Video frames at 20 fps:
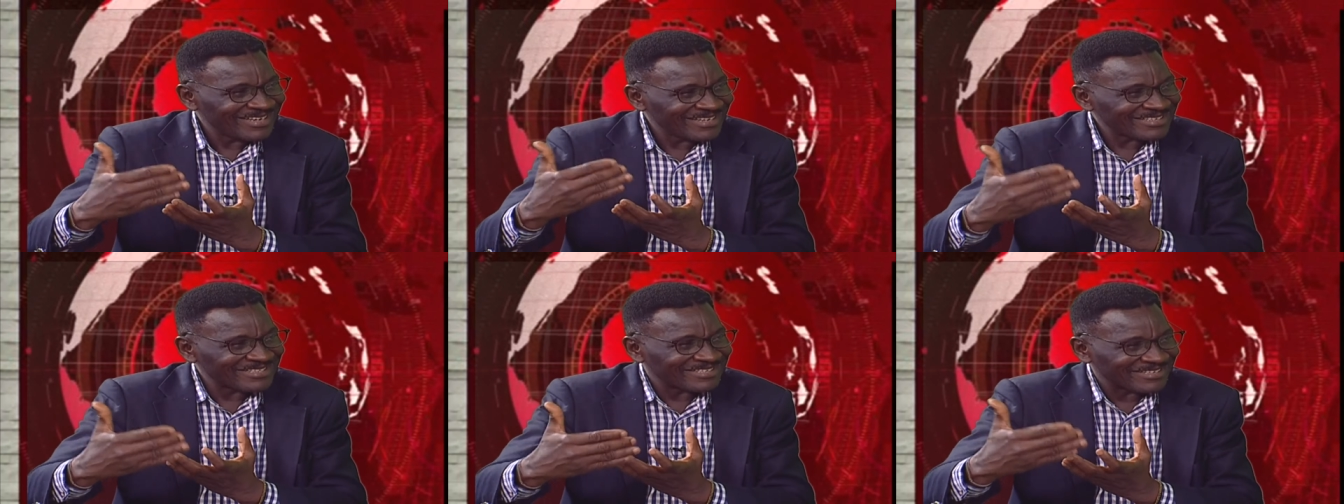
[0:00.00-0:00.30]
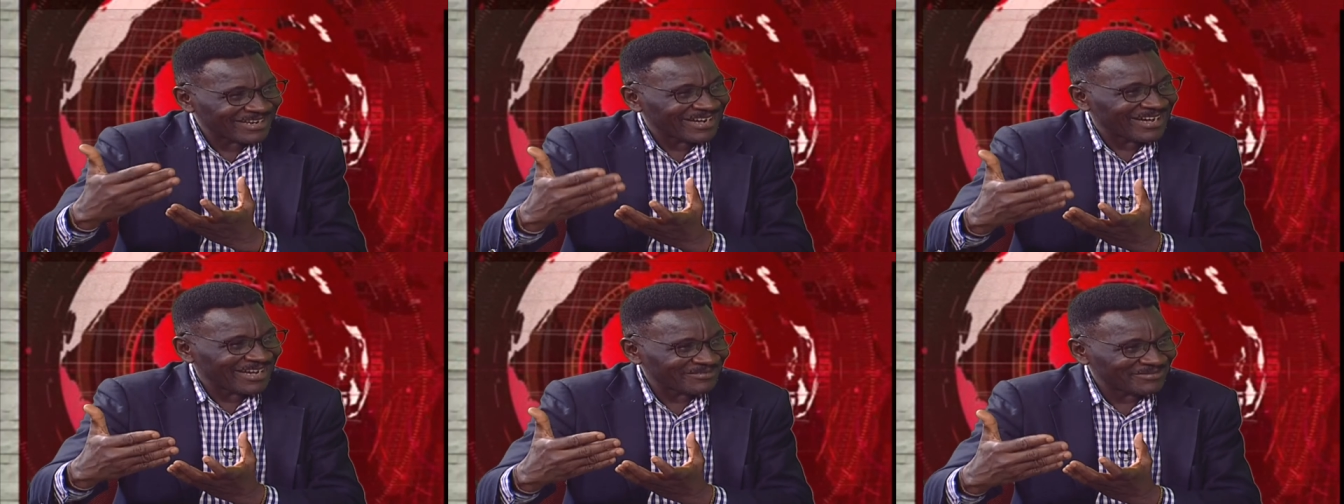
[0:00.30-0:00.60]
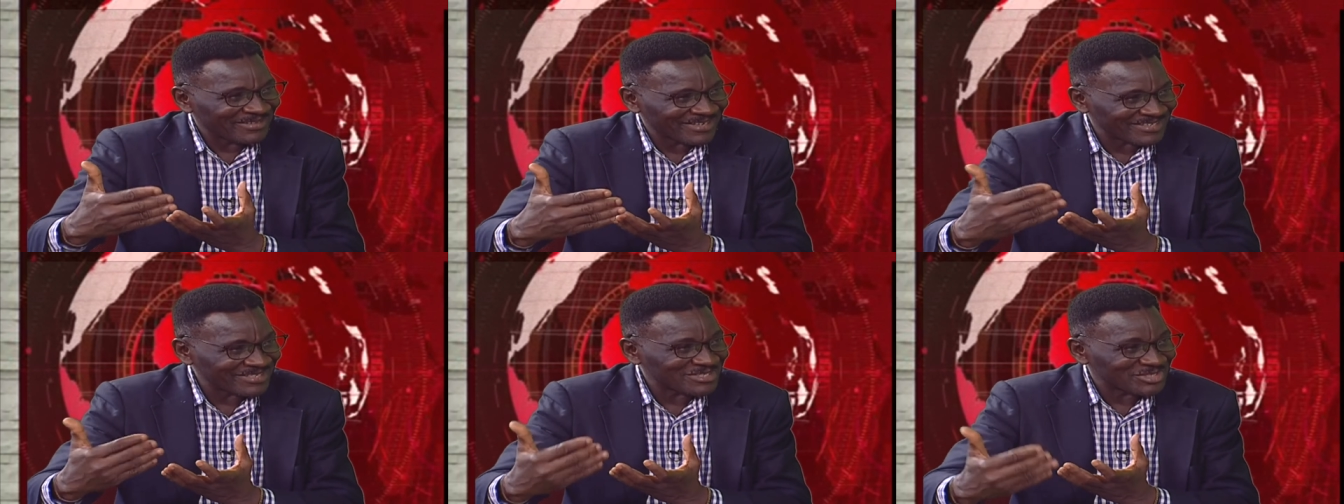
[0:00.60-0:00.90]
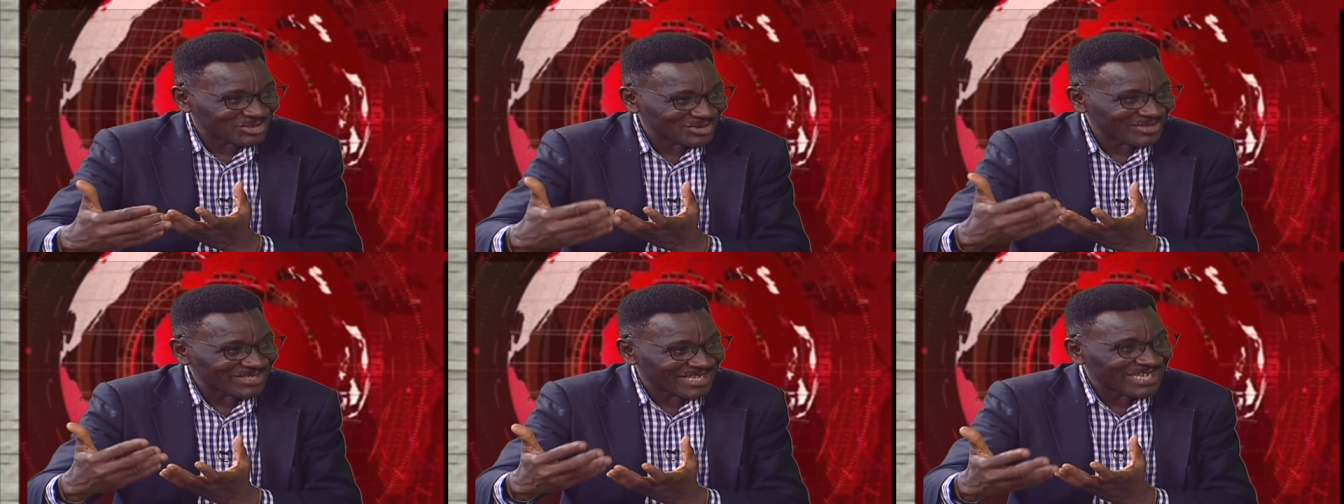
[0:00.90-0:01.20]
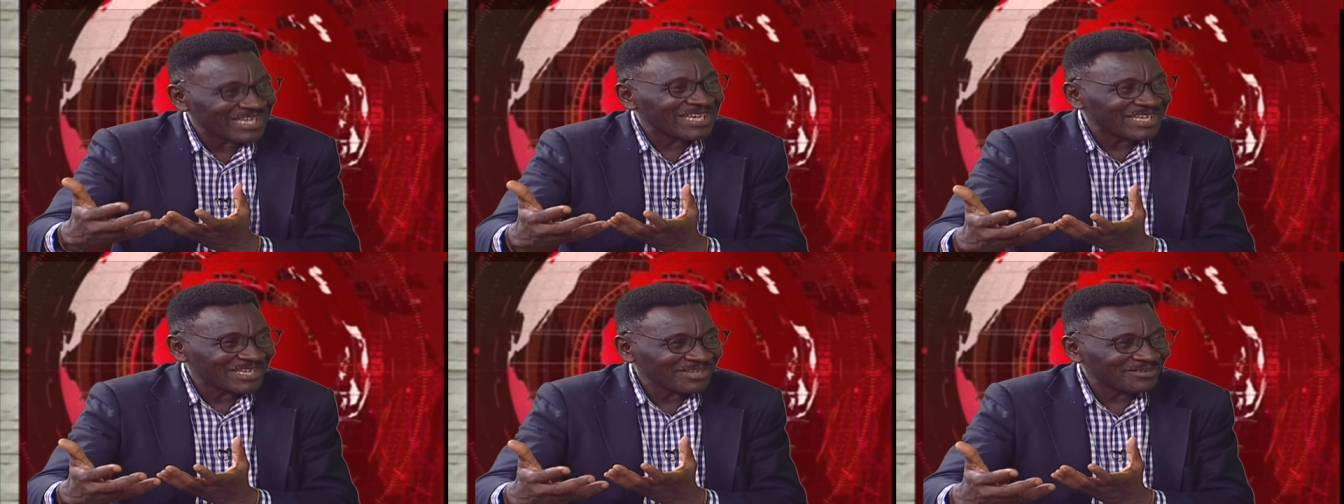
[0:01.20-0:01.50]
drive that it should
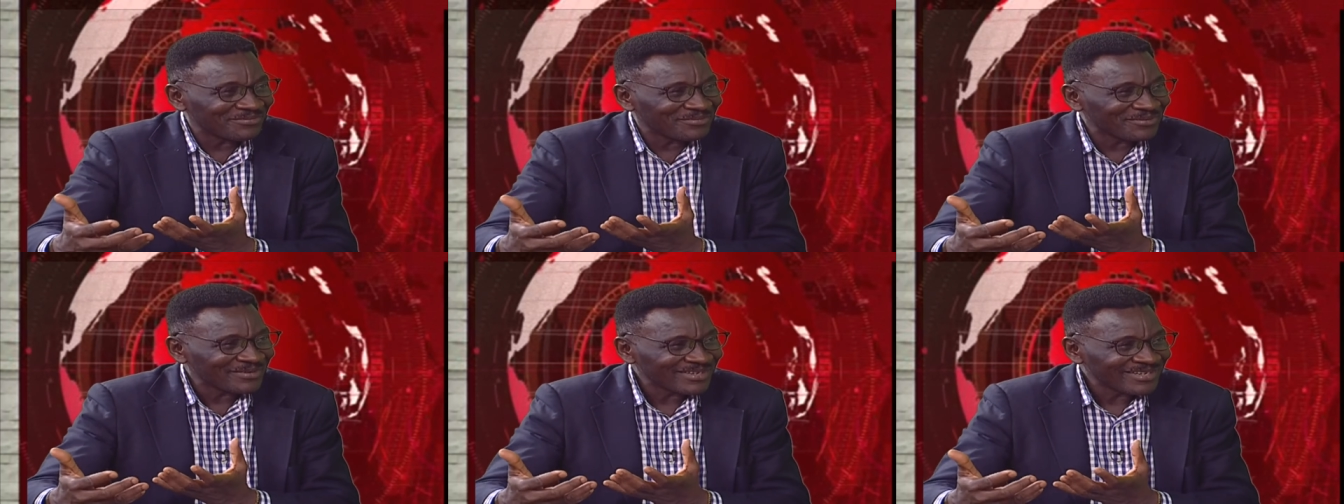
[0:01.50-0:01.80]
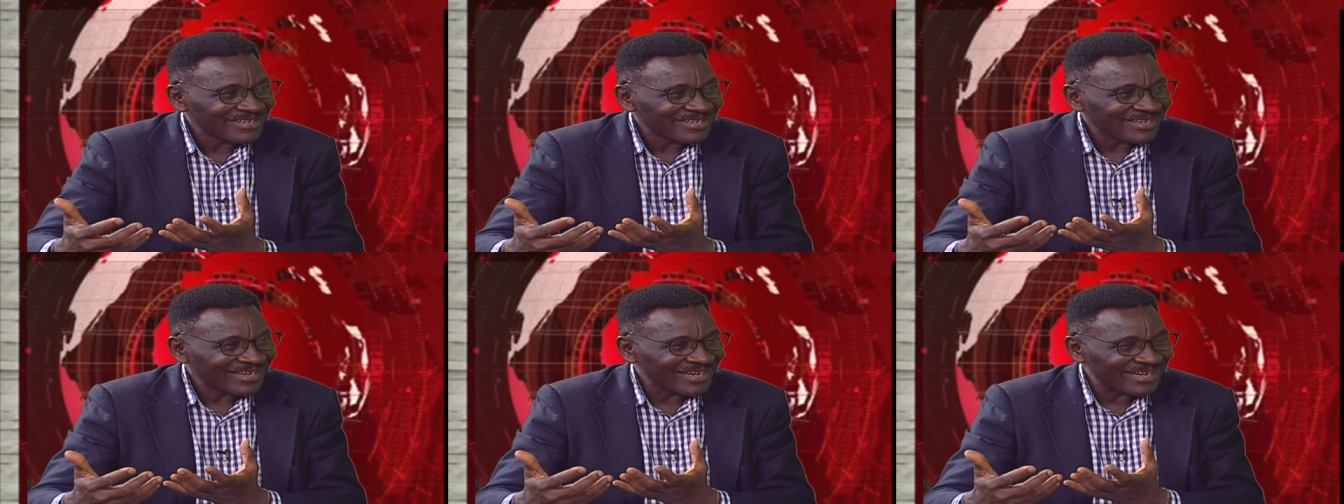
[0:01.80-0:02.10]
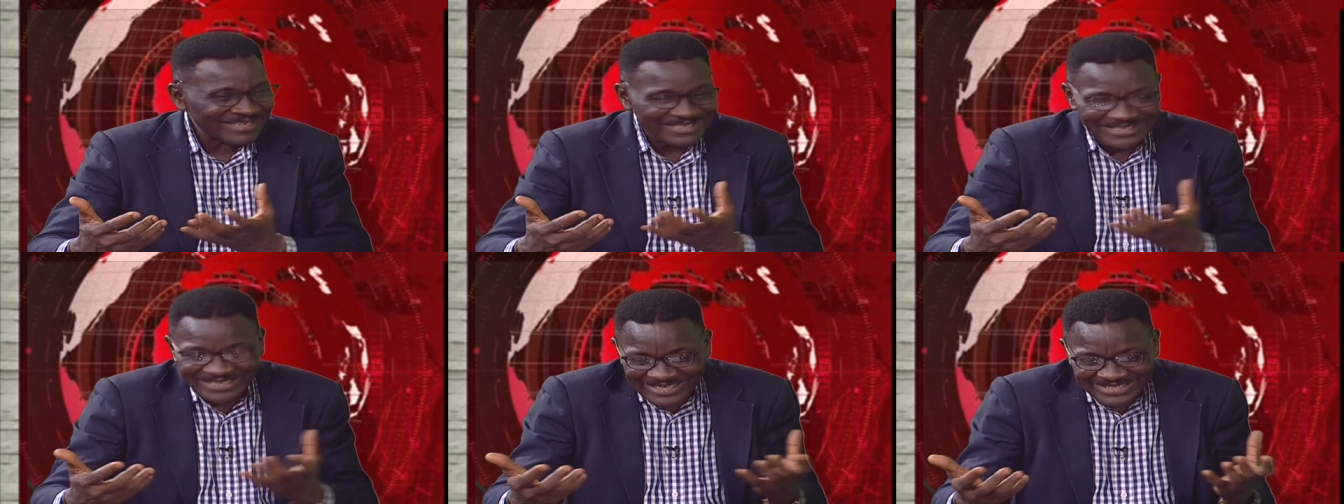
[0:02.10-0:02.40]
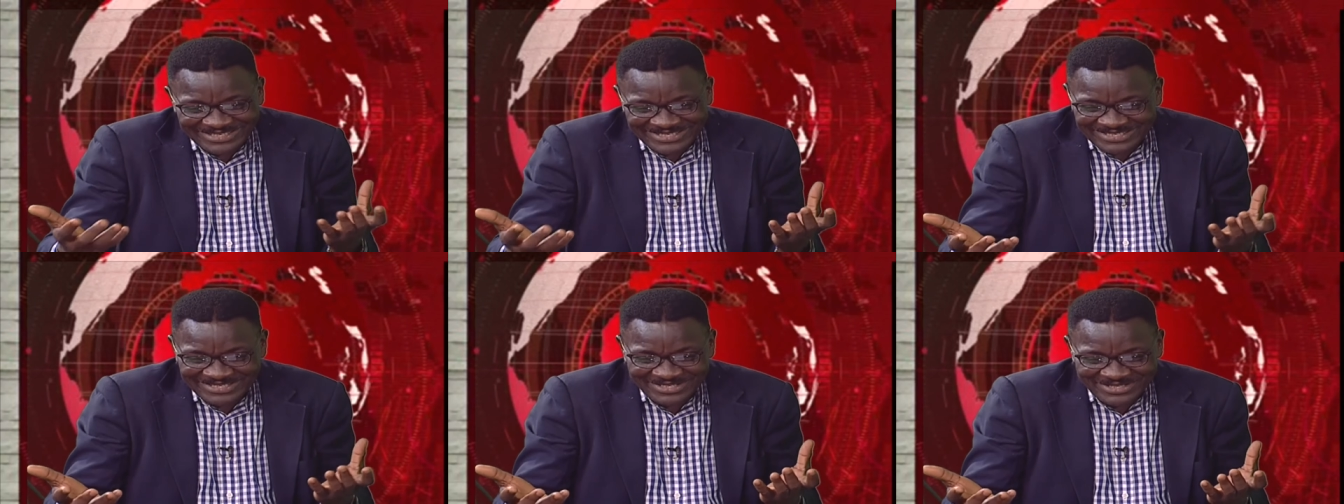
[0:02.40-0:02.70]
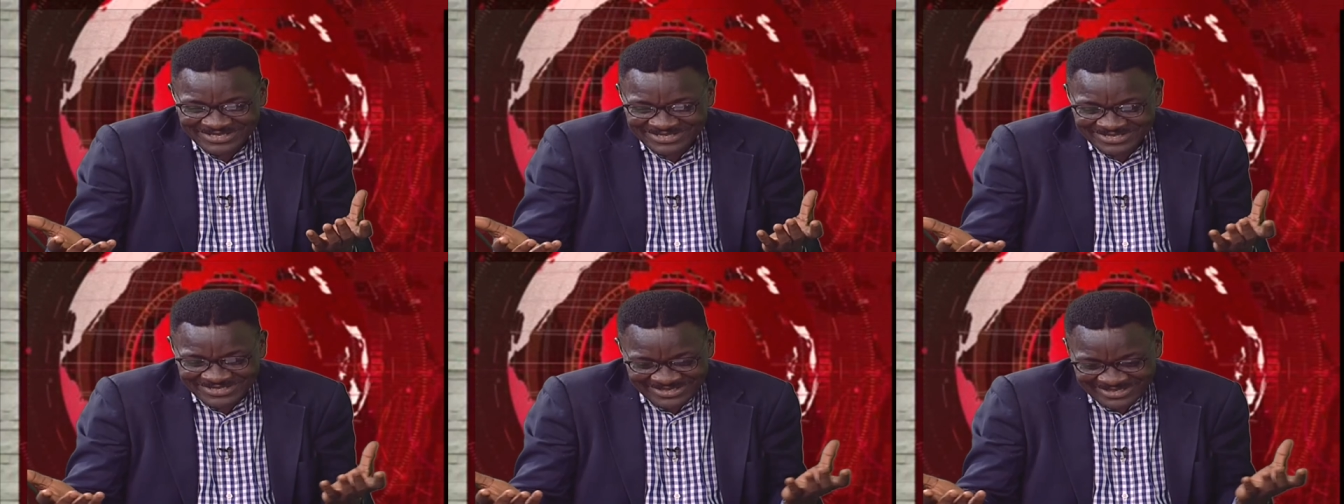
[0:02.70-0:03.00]
give. And that
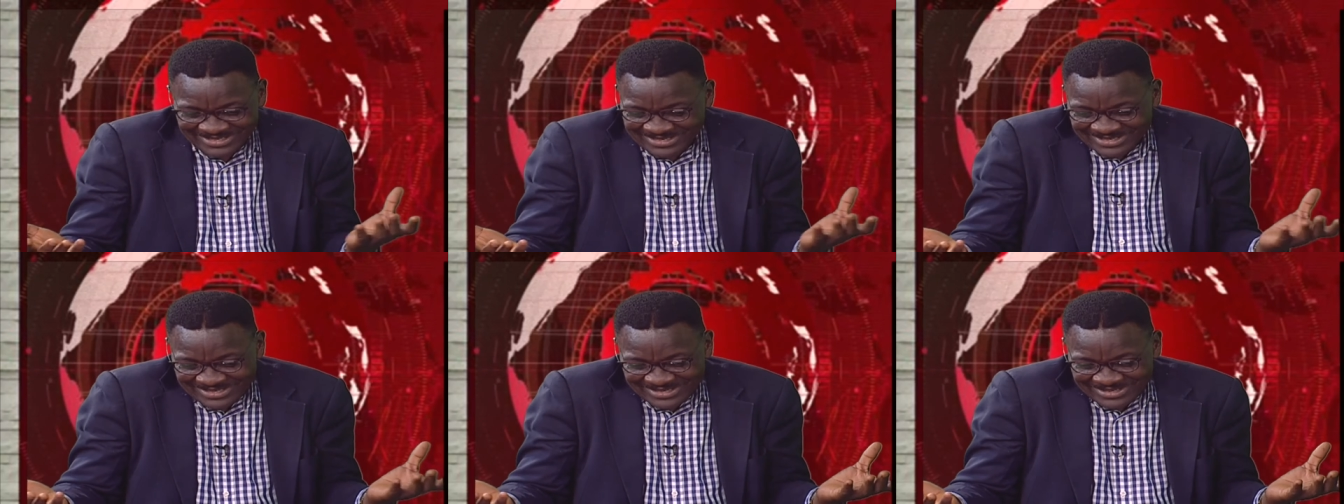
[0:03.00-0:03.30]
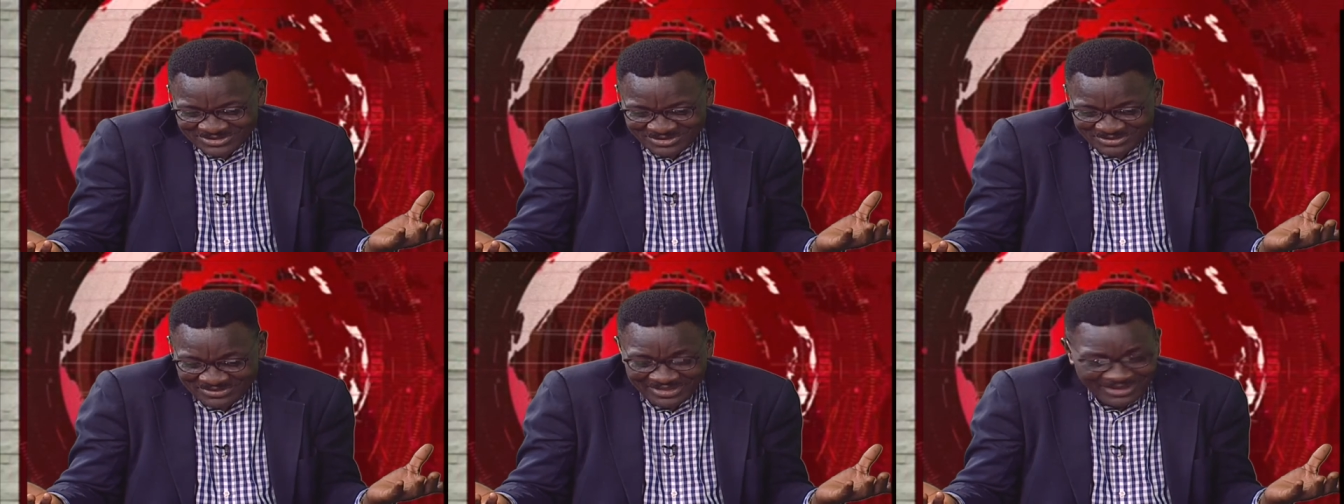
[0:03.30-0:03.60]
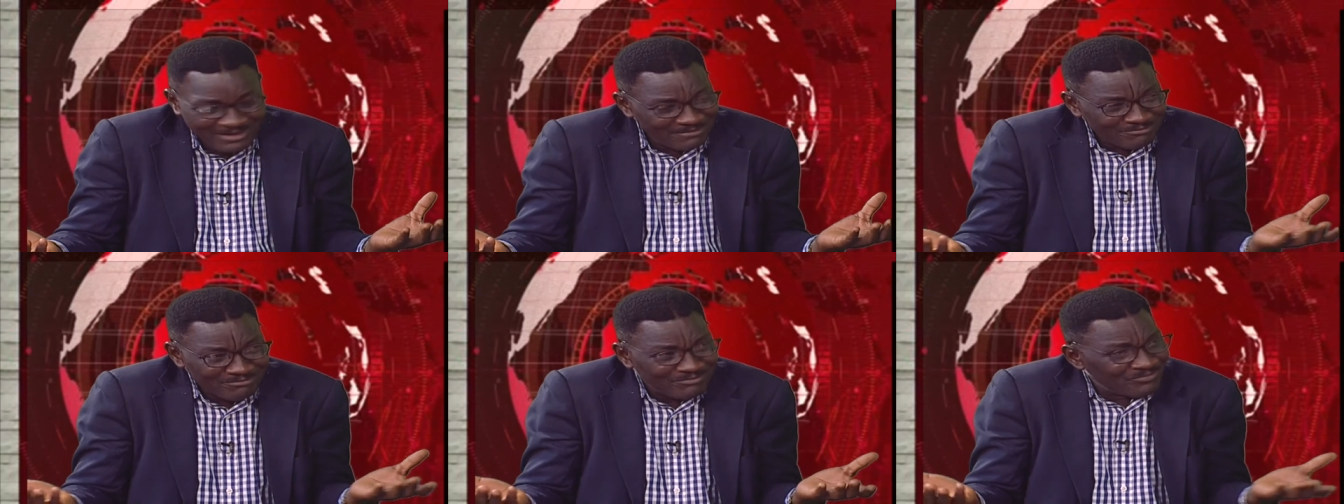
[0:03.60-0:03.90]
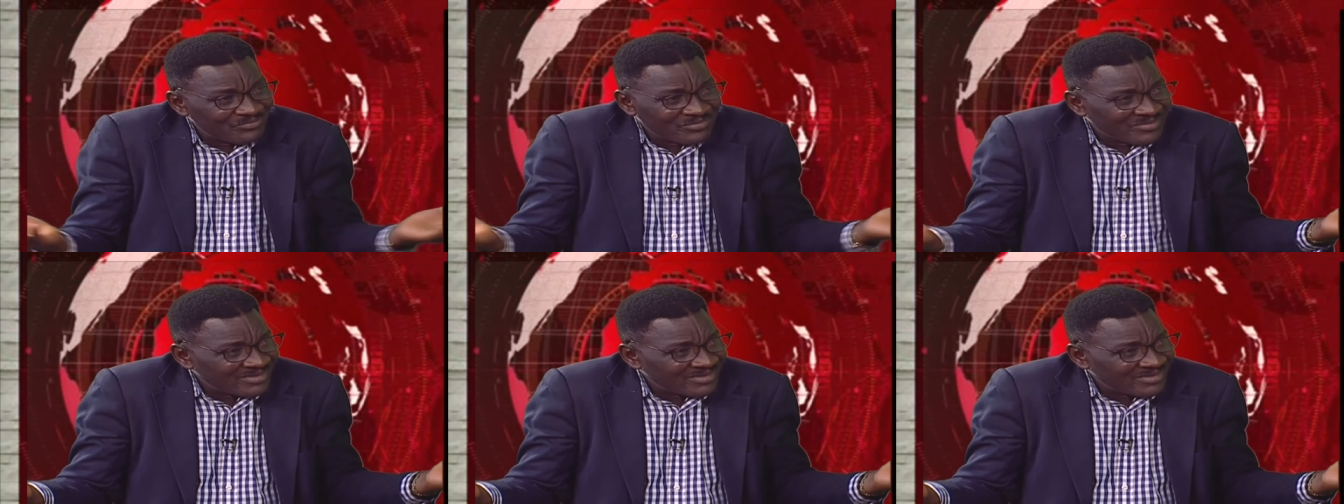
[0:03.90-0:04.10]
is to them,